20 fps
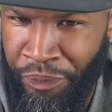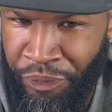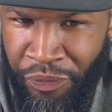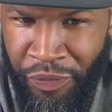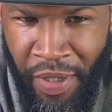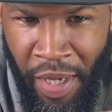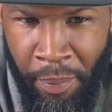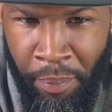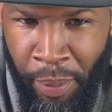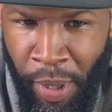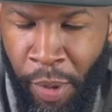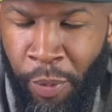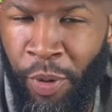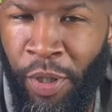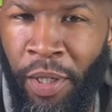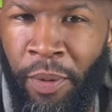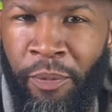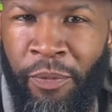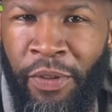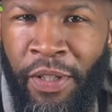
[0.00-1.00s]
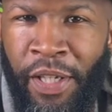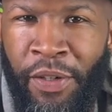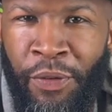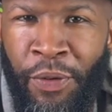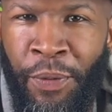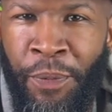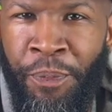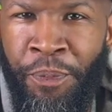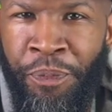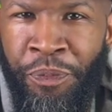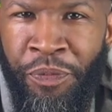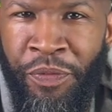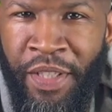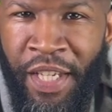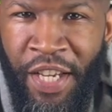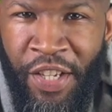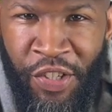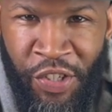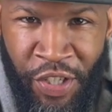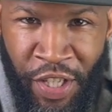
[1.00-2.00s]
That bubblegum flavor.
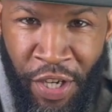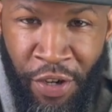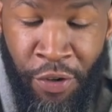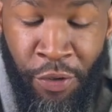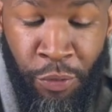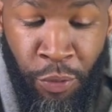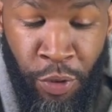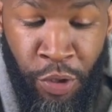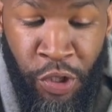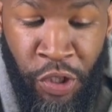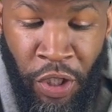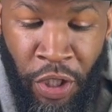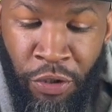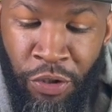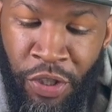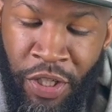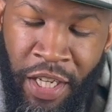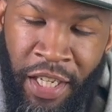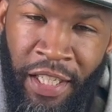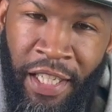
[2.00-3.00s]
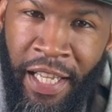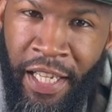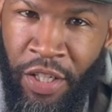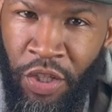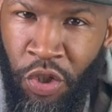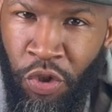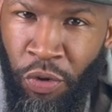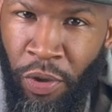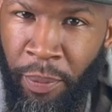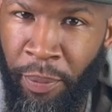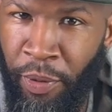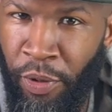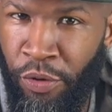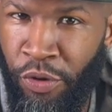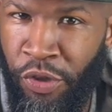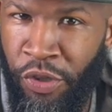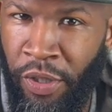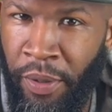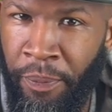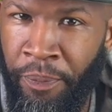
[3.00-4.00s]
It's there. It's real subtle. It's kind of like a triple or
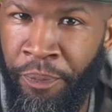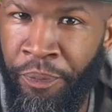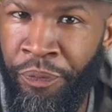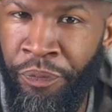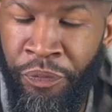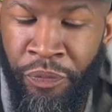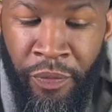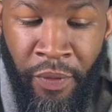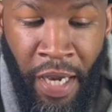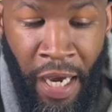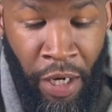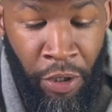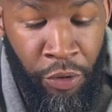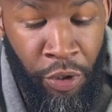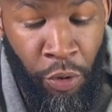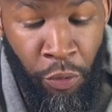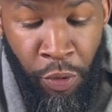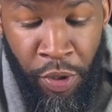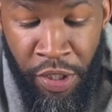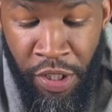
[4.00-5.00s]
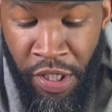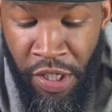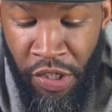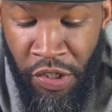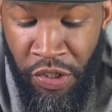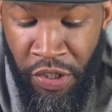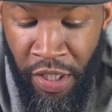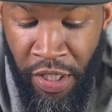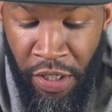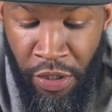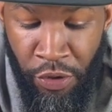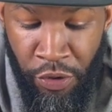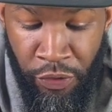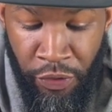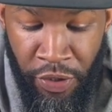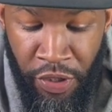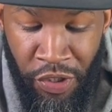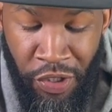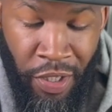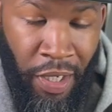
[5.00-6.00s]
something. I don't know what yeast they use for
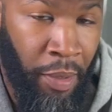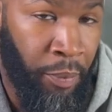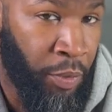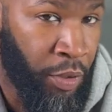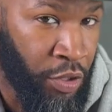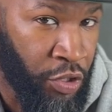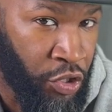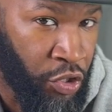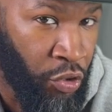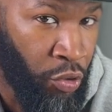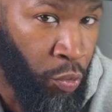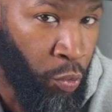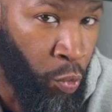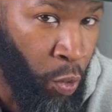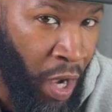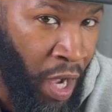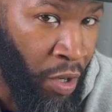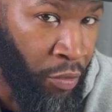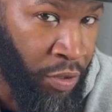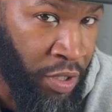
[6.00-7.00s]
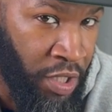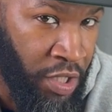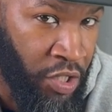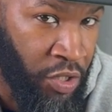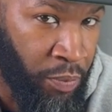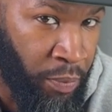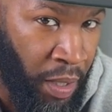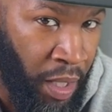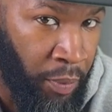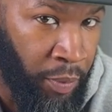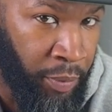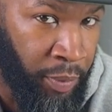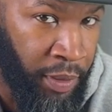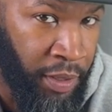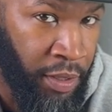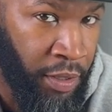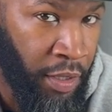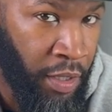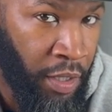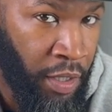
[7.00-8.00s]
this. I'm going to assume wild yeast
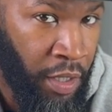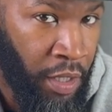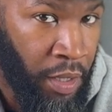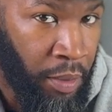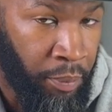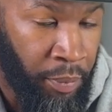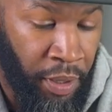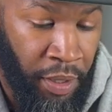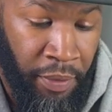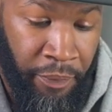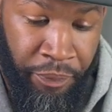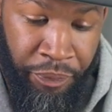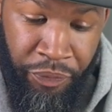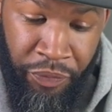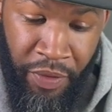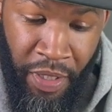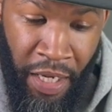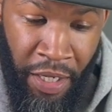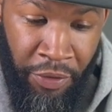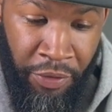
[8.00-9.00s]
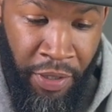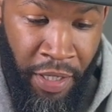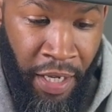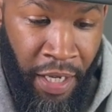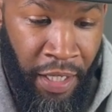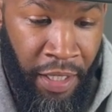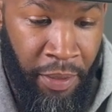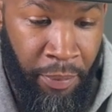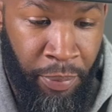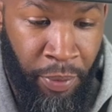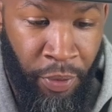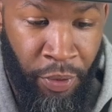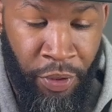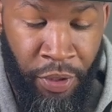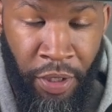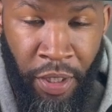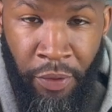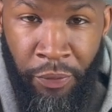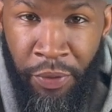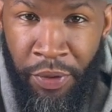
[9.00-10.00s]
probably. But I don't know how they pulled it
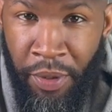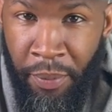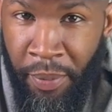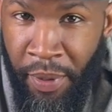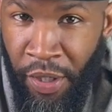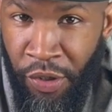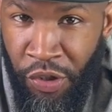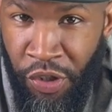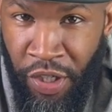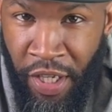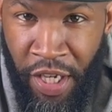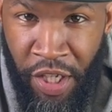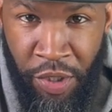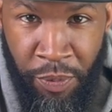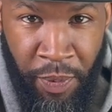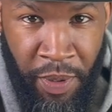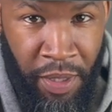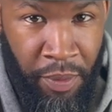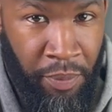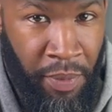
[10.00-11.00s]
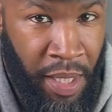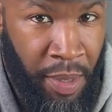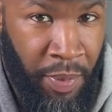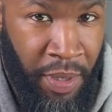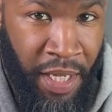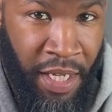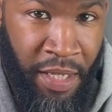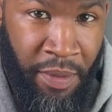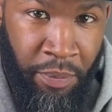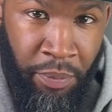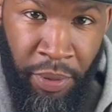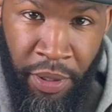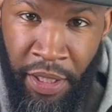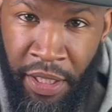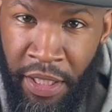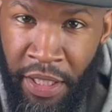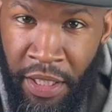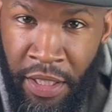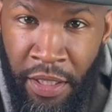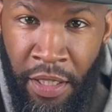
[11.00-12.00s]
off with the Belgian aspect. Maybe they
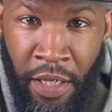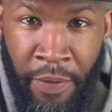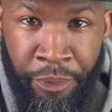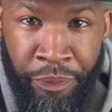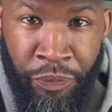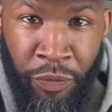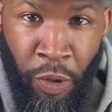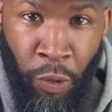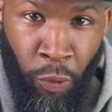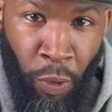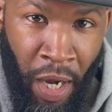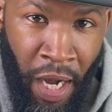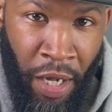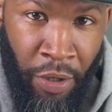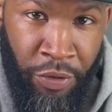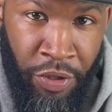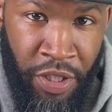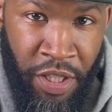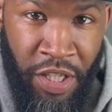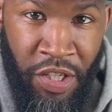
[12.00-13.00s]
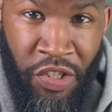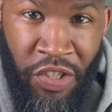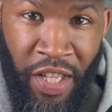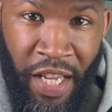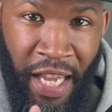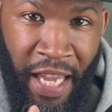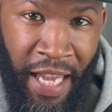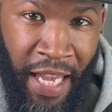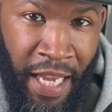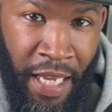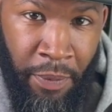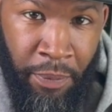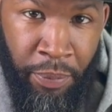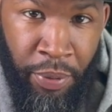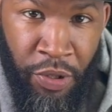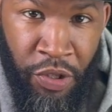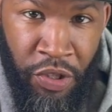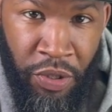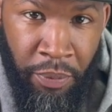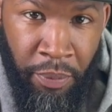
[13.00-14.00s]
blended wild yeast and
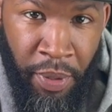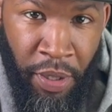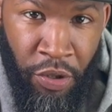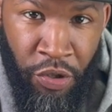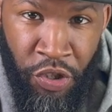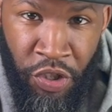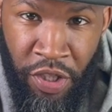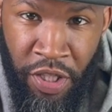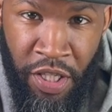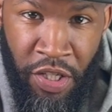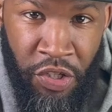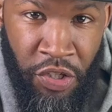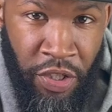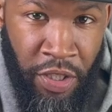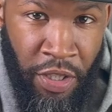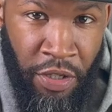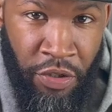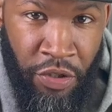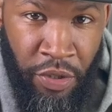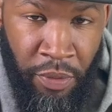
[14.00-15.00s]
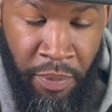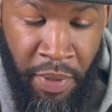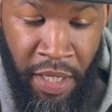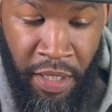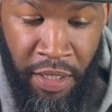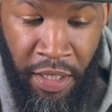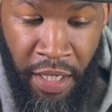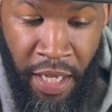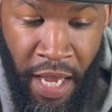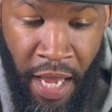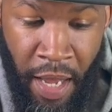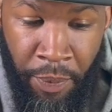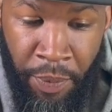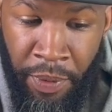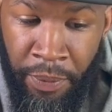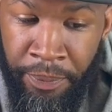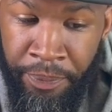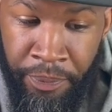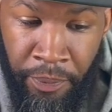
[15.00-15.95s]
put some Belgian yeast in there to make that happen.